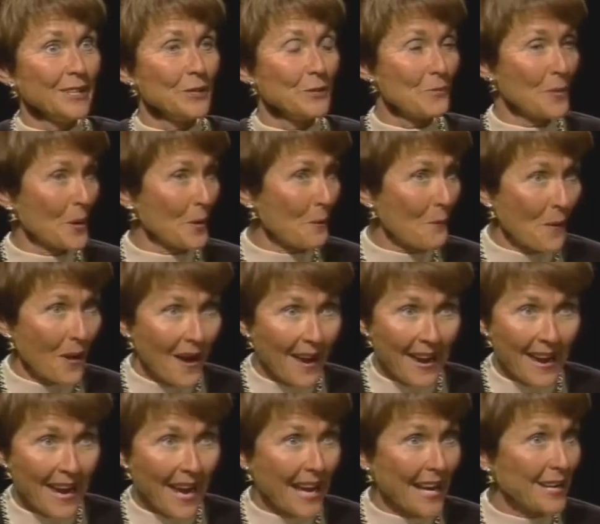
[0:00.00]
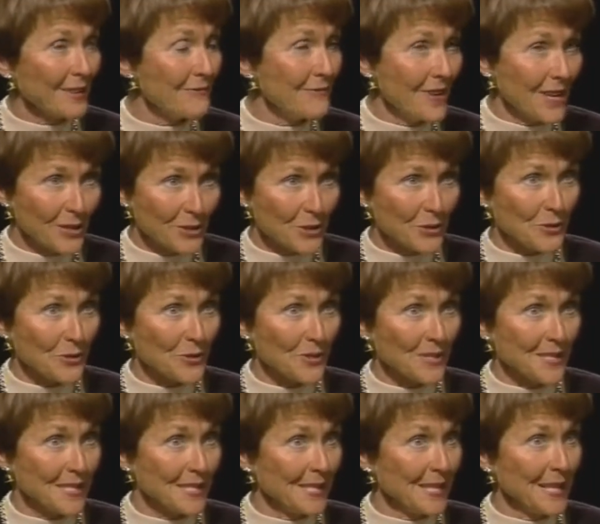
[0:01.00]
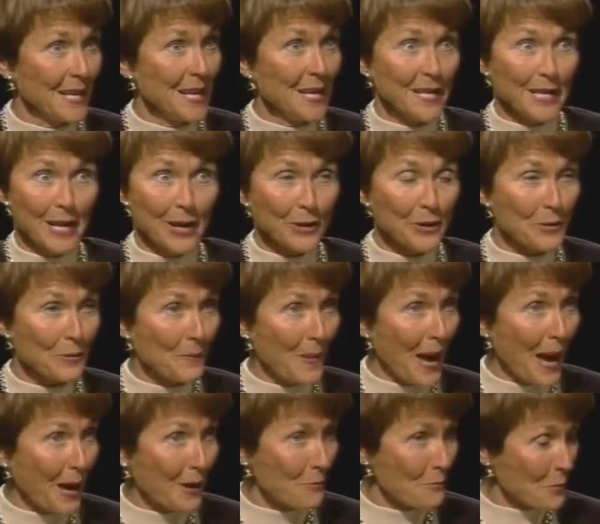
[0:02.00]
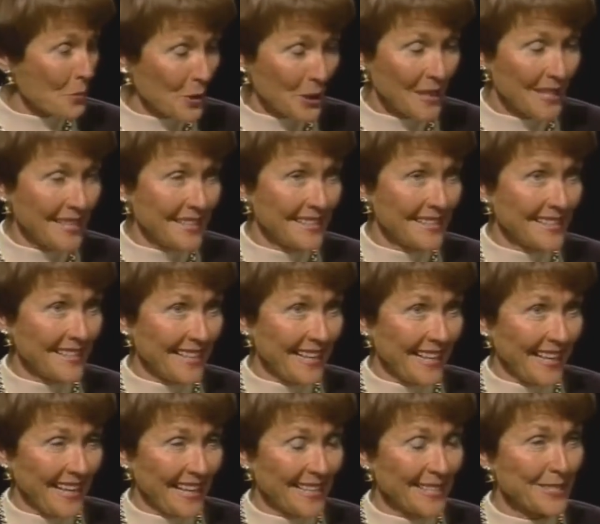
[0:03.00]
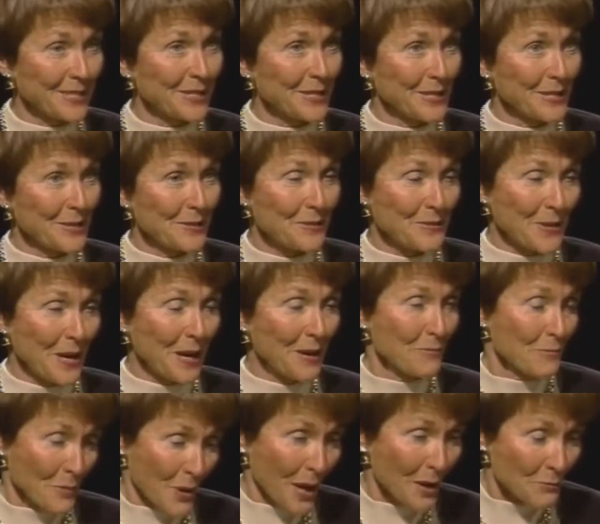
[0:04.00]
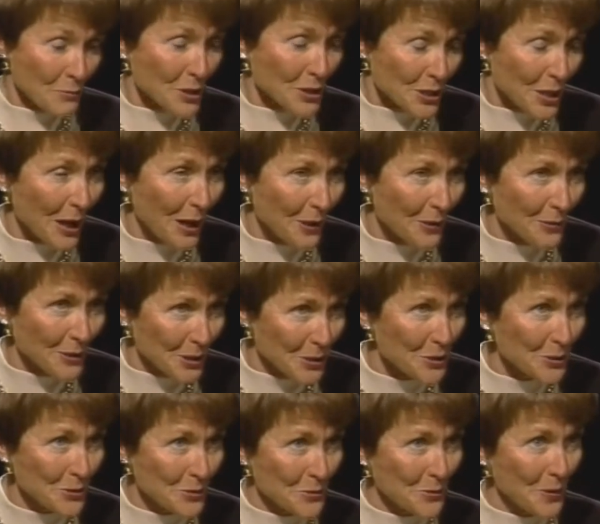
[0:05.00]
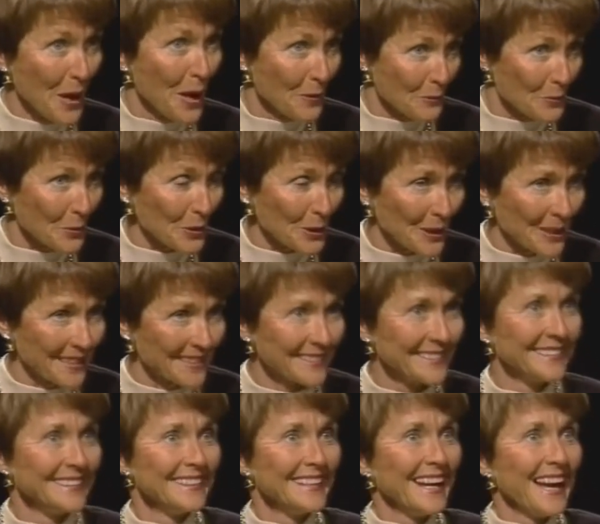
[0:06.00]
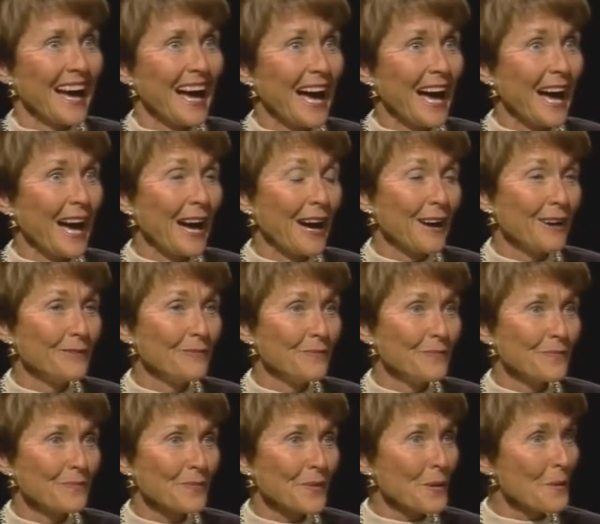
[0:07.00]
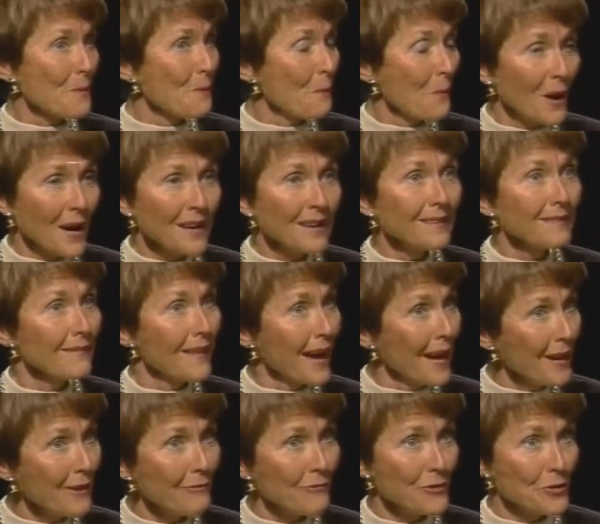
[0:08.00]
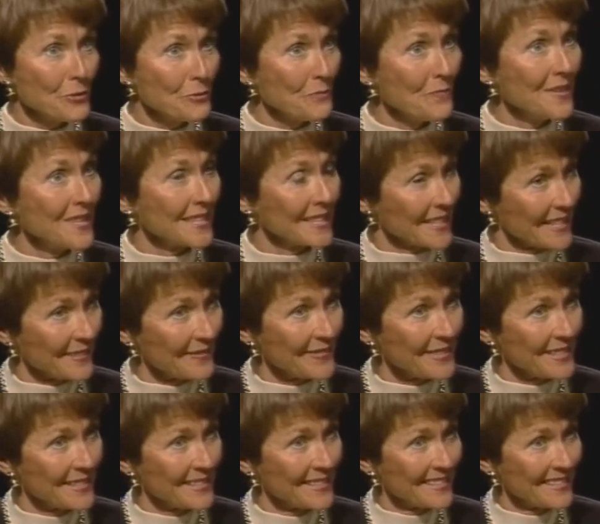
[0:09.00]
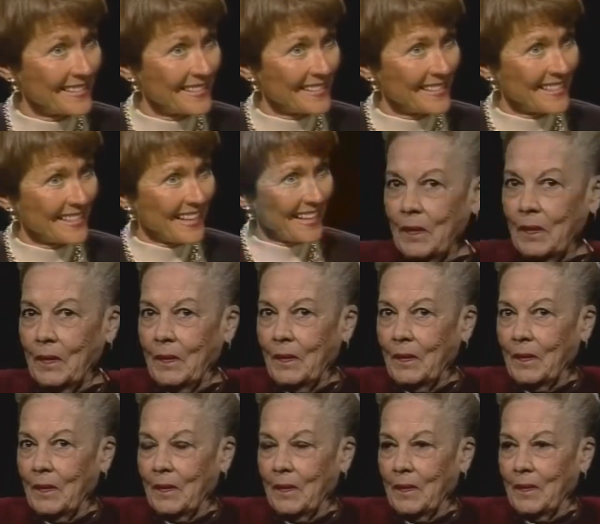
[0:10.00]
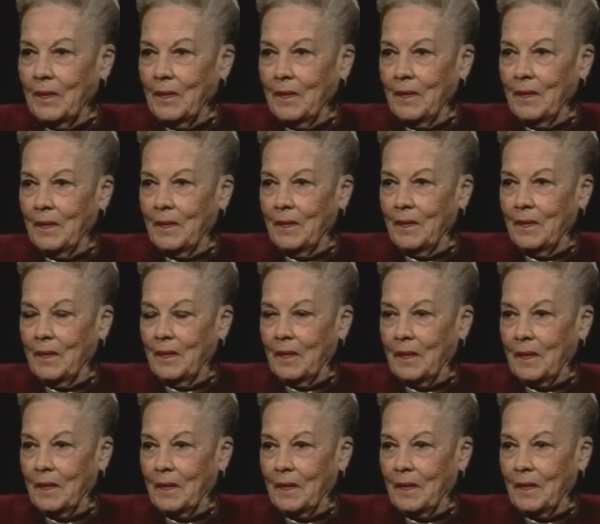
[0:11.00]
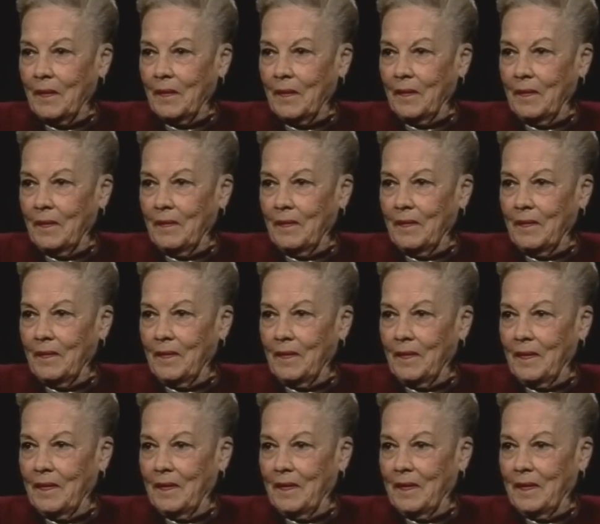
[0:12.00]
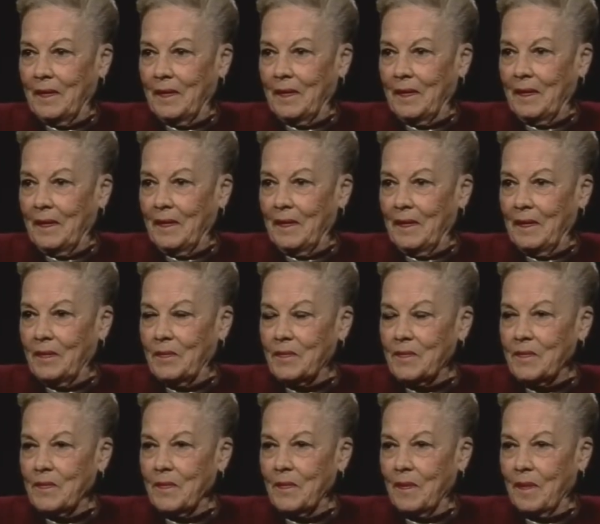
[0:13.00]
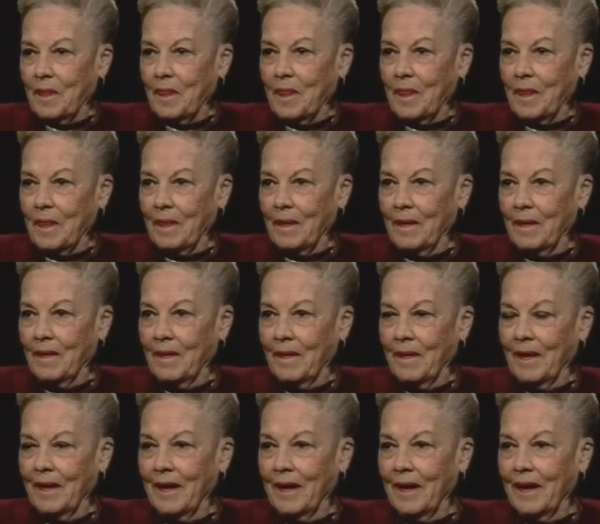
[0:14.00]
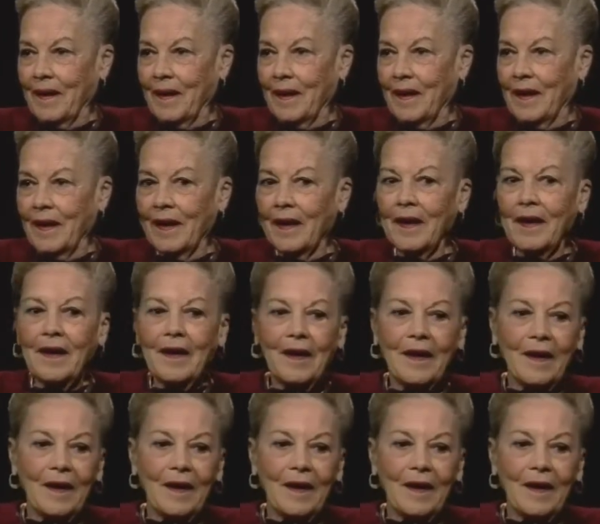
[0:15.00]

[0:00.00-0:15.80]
you went away, had adventures, and now you're back working mm-hmm. and, and, and retiring too, and working. Um, what a life you've been living. Tell me a bit about your parents and, and how they shaped you in this adventure.